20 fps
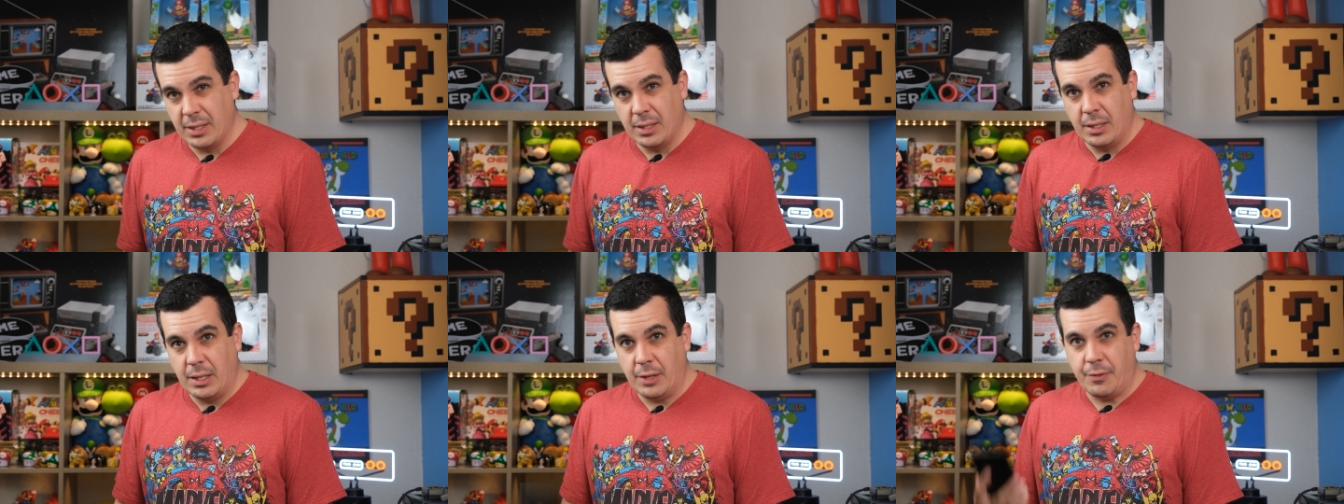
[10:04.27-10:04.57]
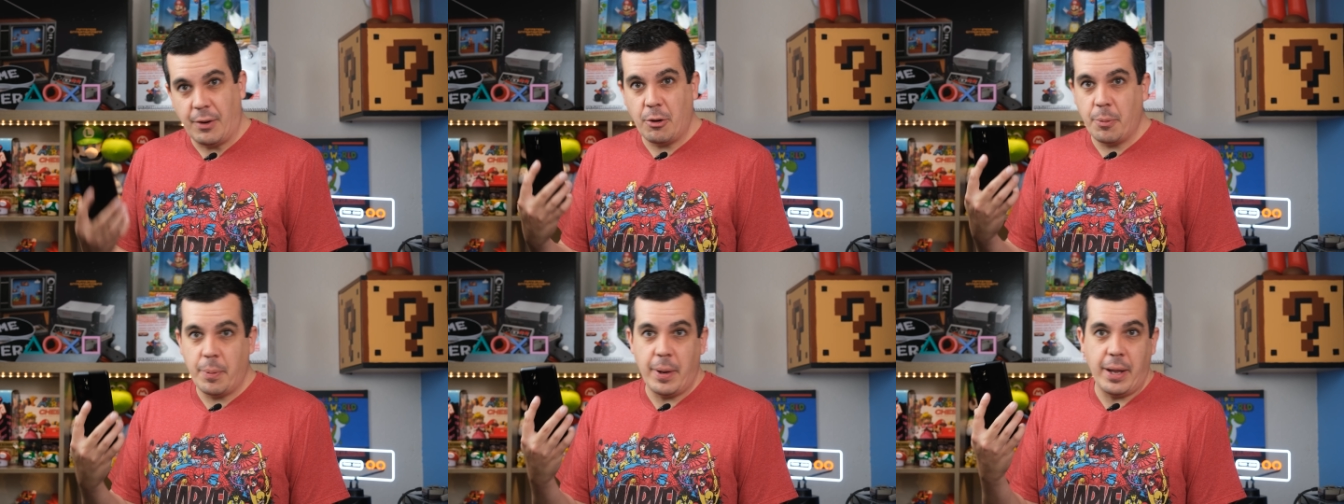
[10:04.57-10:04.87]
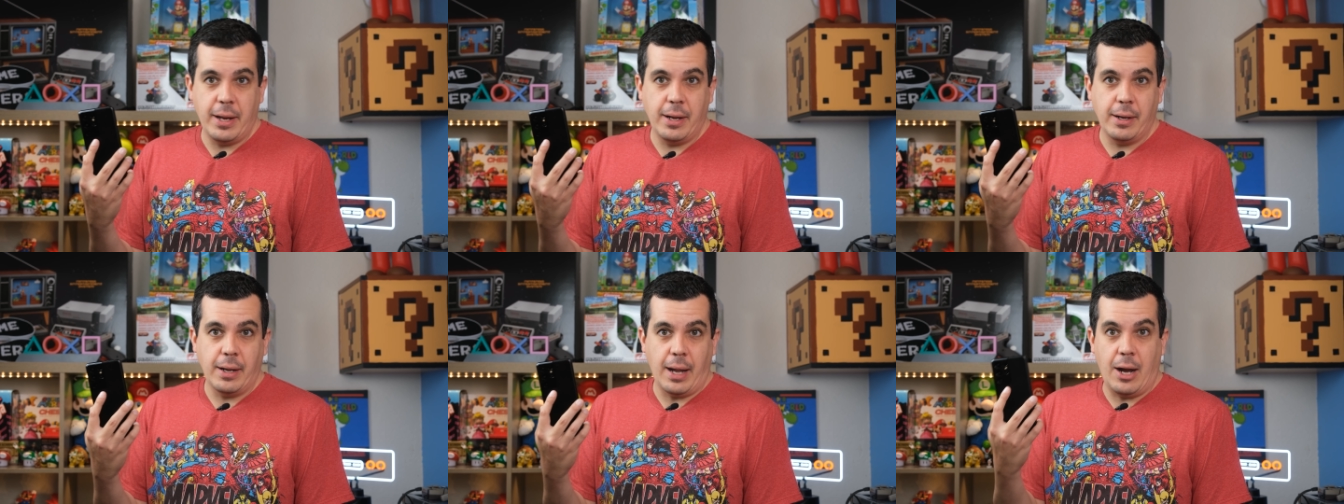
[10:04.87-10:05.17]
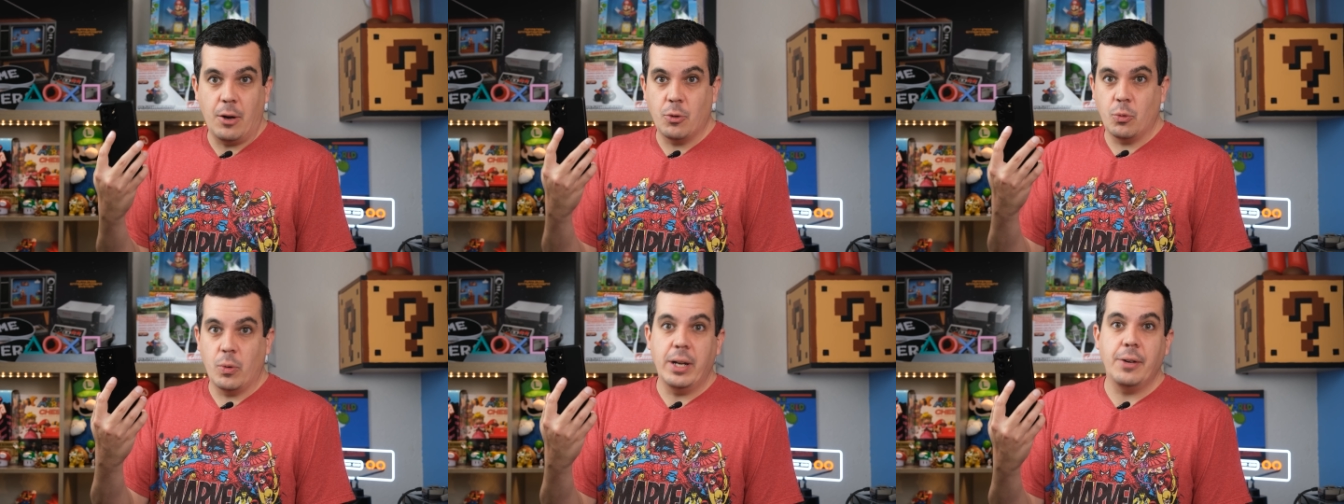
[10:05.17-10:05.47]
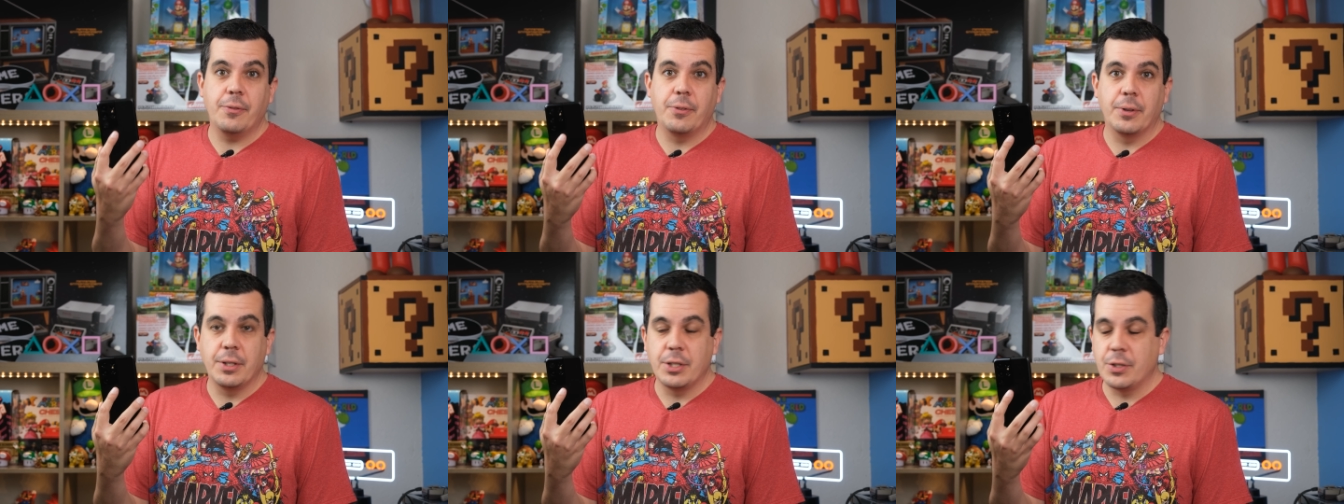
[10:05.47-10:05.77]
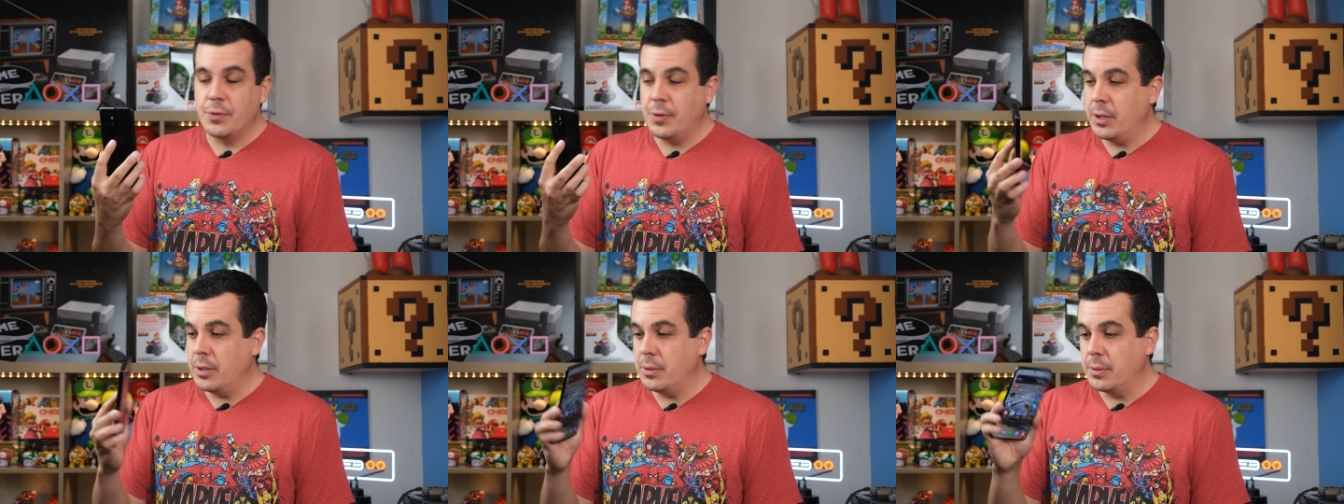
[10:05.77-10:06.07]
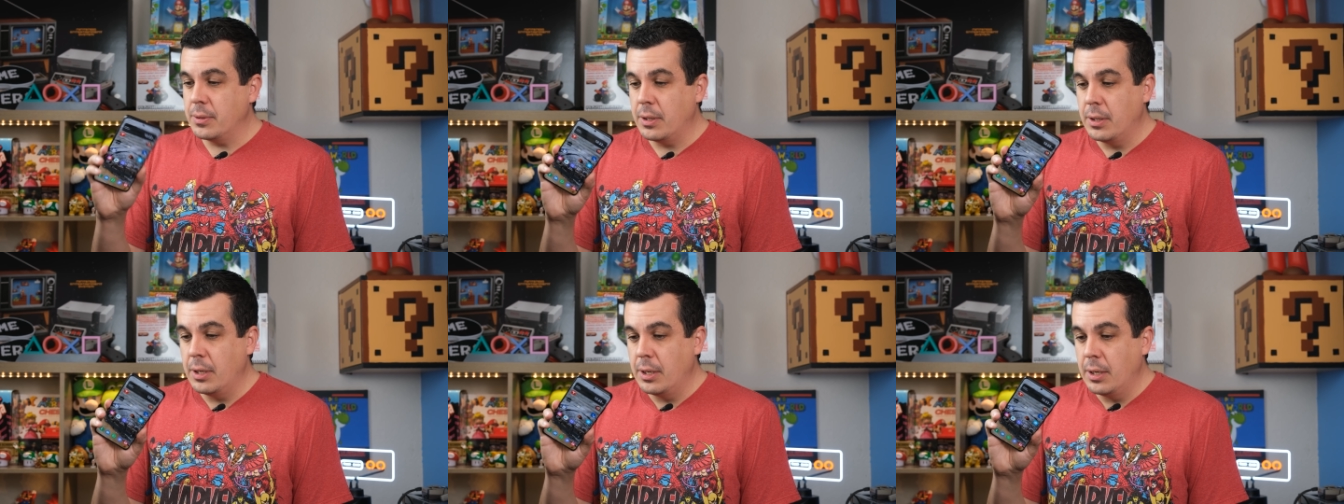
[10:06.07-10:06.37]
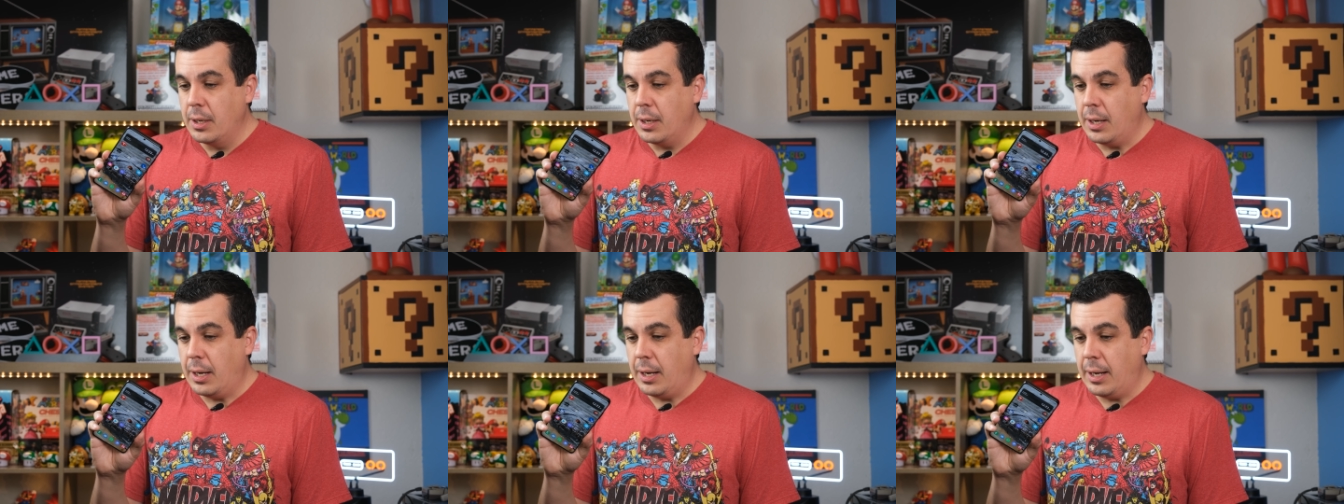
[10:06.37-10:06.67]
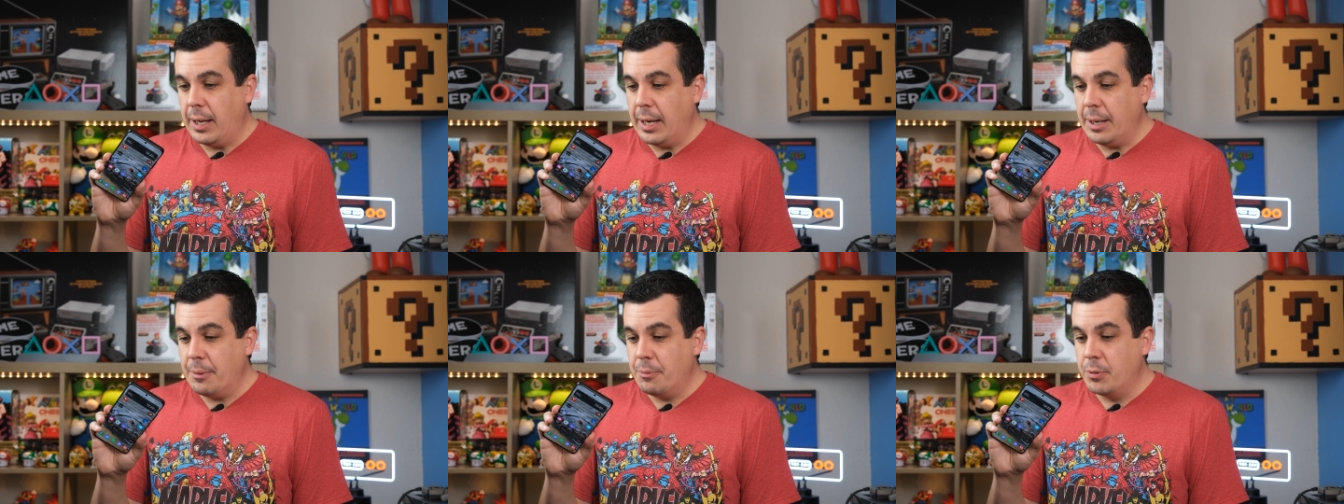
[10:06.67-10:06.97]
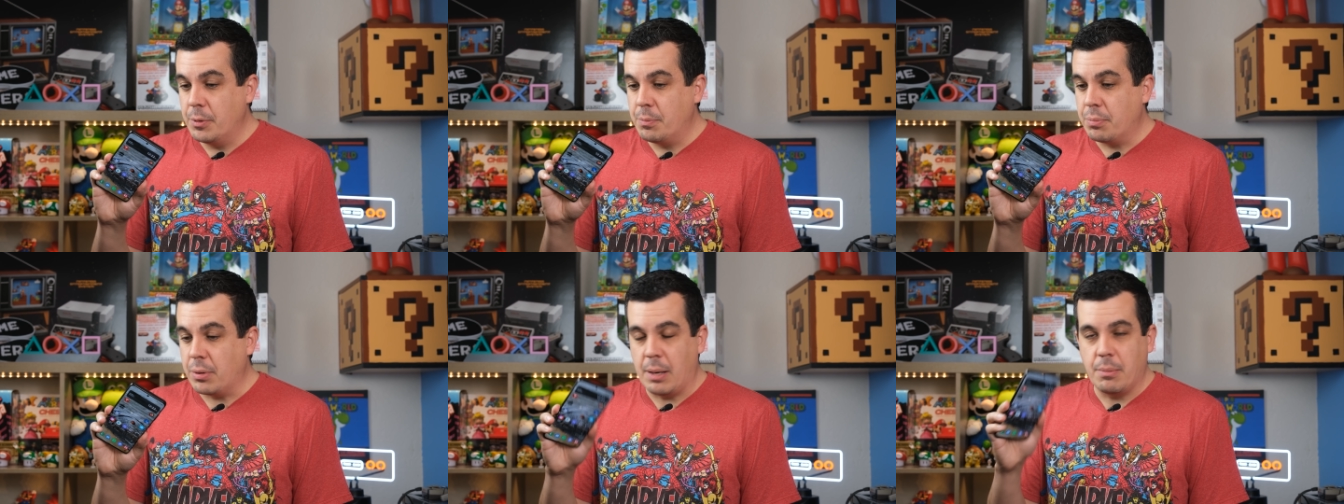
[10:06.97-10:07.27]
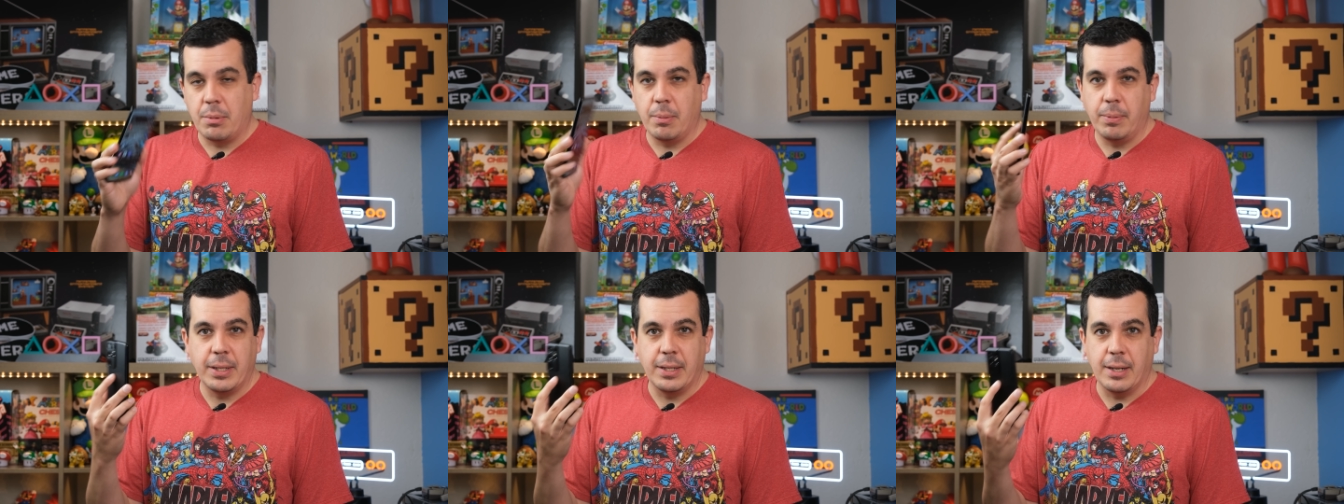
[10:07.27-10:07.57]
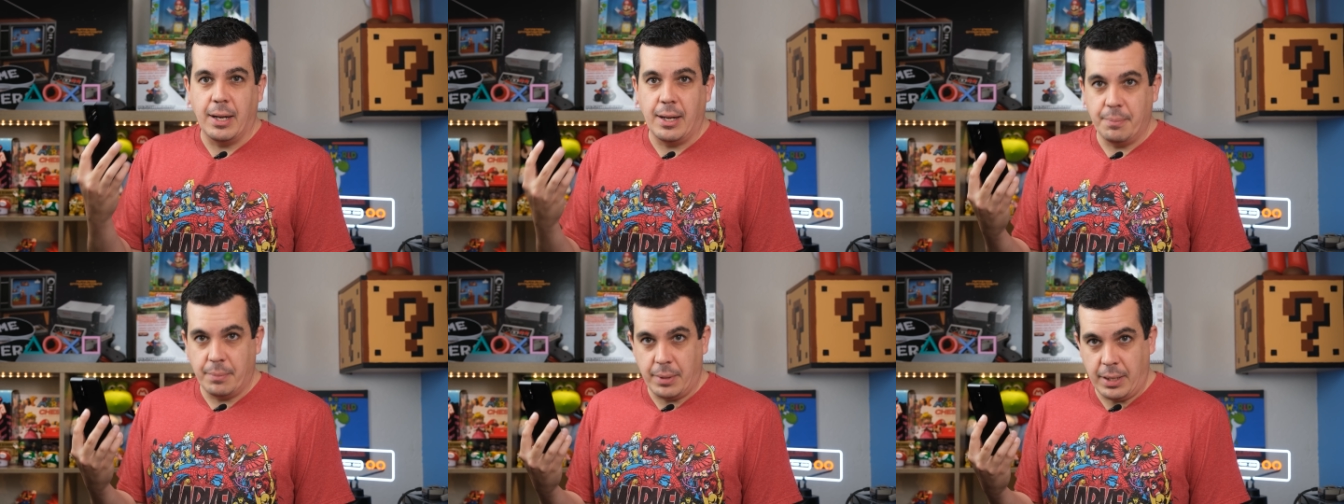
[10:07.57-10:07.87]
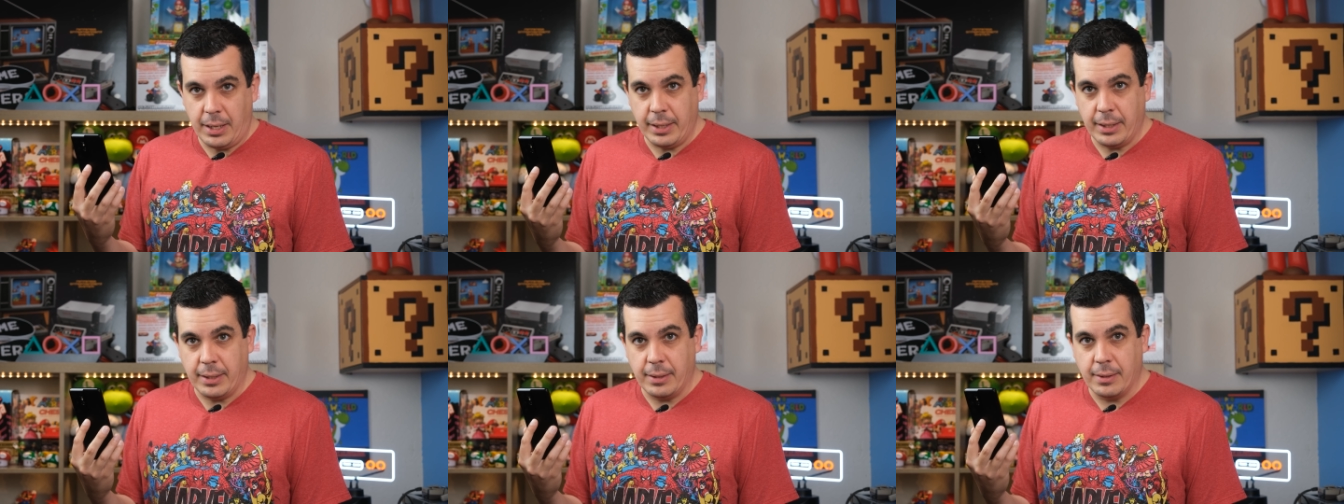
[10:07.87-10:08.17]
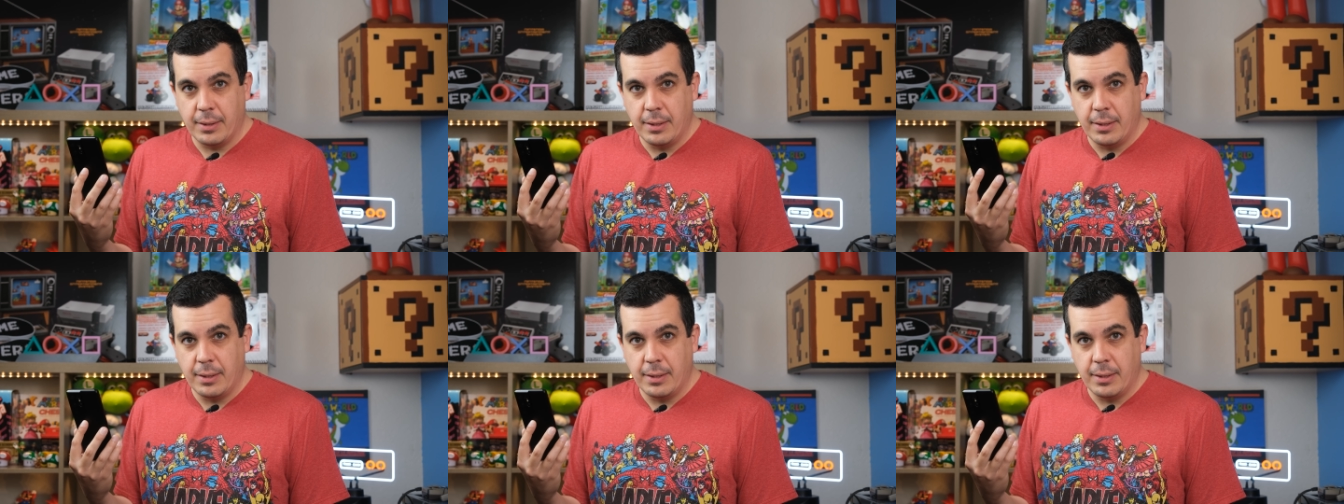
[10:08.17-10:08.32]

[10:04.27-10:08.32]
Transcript: If I were paying outright for this phone, I would probably not buy it.